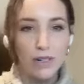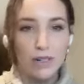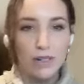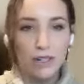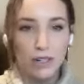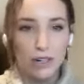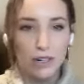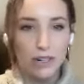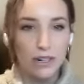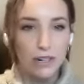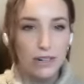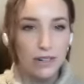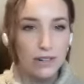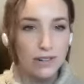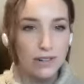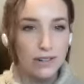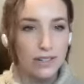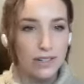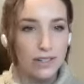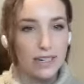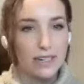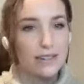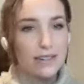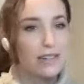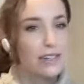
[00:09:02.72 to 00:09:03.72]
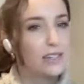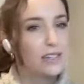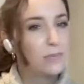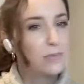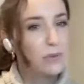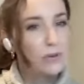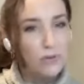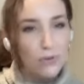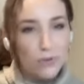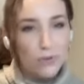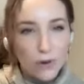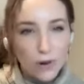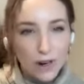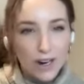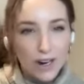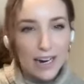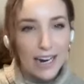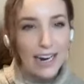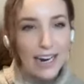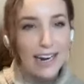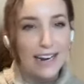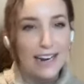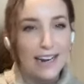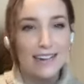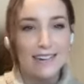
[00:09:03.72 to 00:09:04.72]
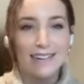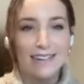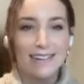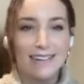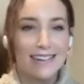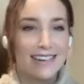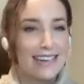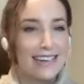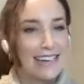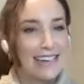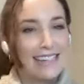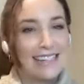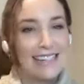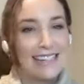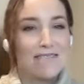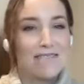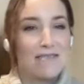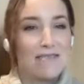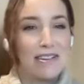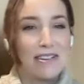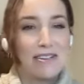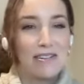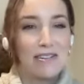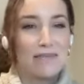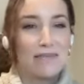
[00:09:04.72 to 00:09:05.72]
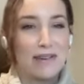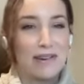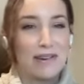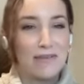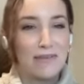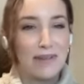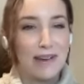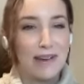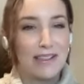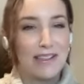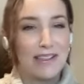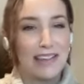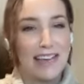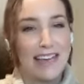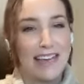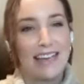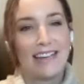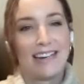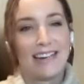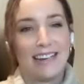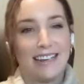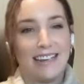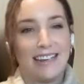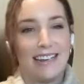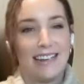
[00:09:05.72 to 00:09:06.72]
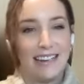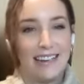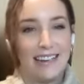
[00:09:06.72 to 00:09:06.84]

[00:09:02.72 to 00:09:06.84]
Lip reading: those materials exist beforehand? Tell me a little bit about that.